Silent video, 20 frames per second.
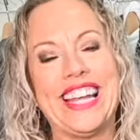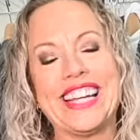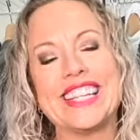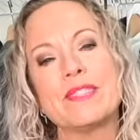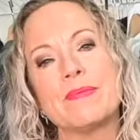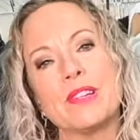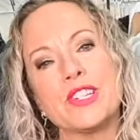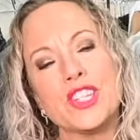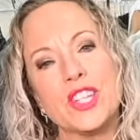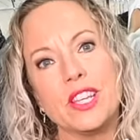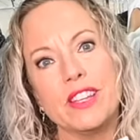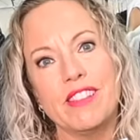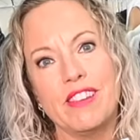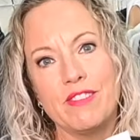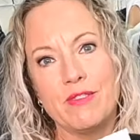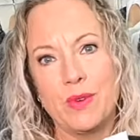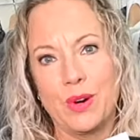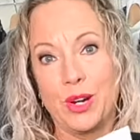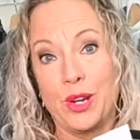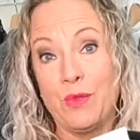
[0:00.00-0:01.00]
I especially love
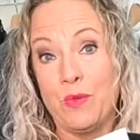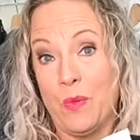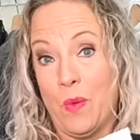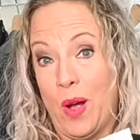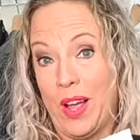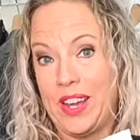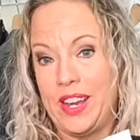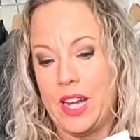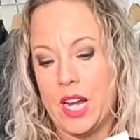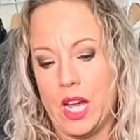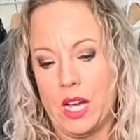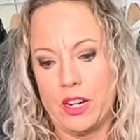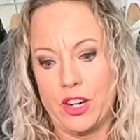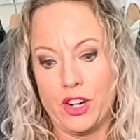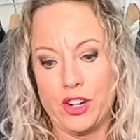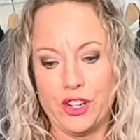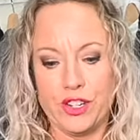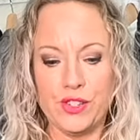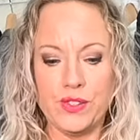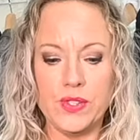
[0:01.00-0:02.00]
wearing white on a
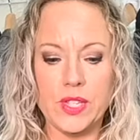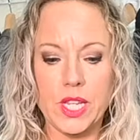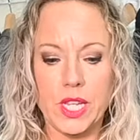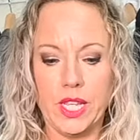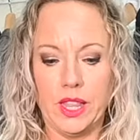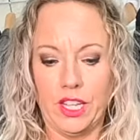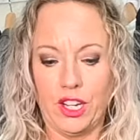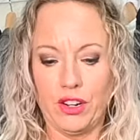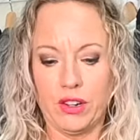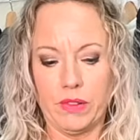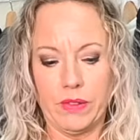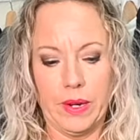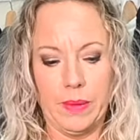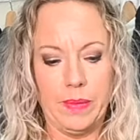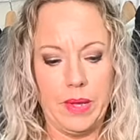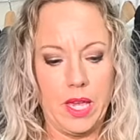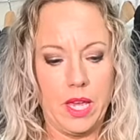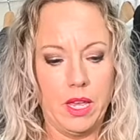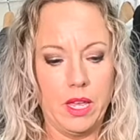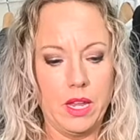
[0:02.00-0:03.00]
cruise in the
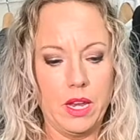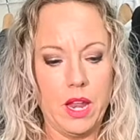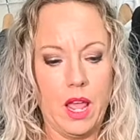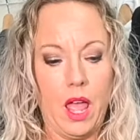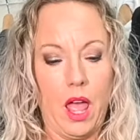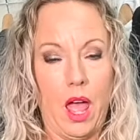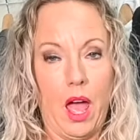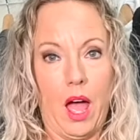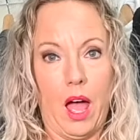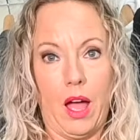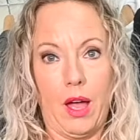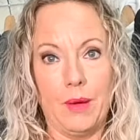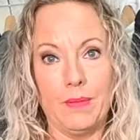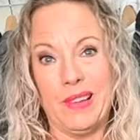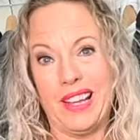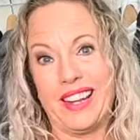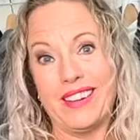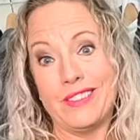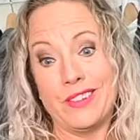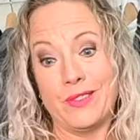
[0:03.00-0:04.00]
Caribbean.
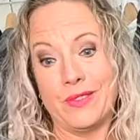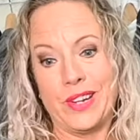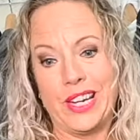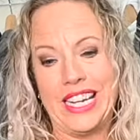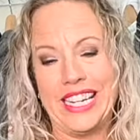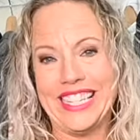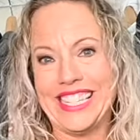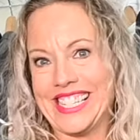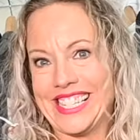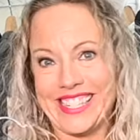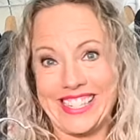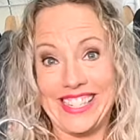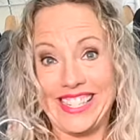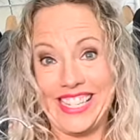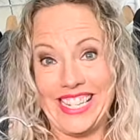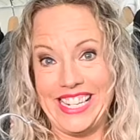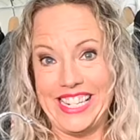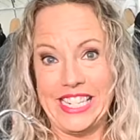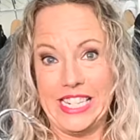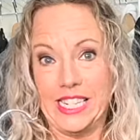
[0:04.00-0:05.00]
I don't know what it is because it's
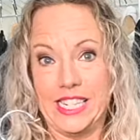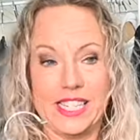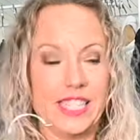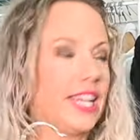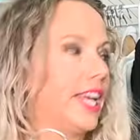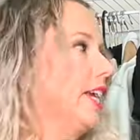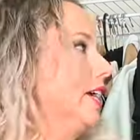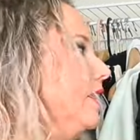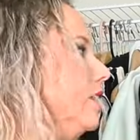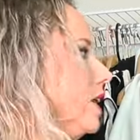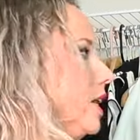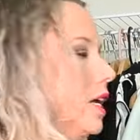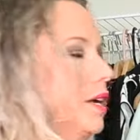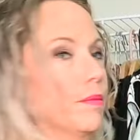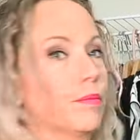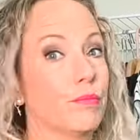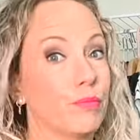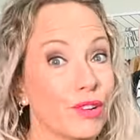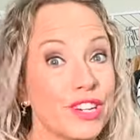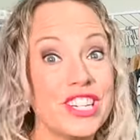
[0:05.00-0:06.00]
easy to stain and I'm
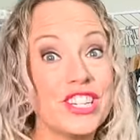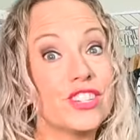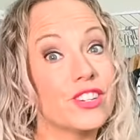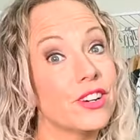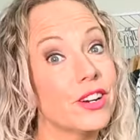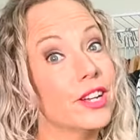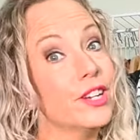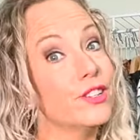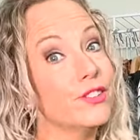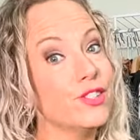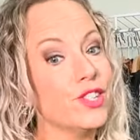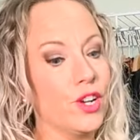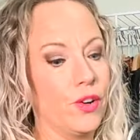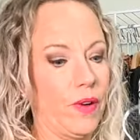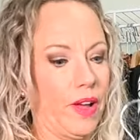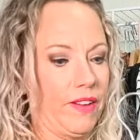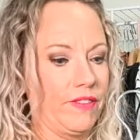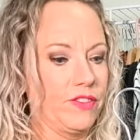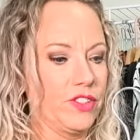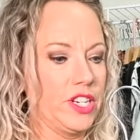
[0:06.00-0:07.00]
pretty sure I do so
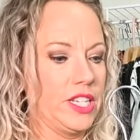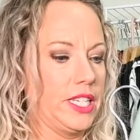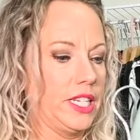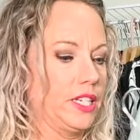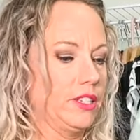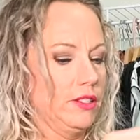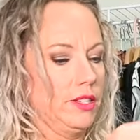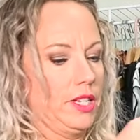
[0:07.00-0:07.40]
every single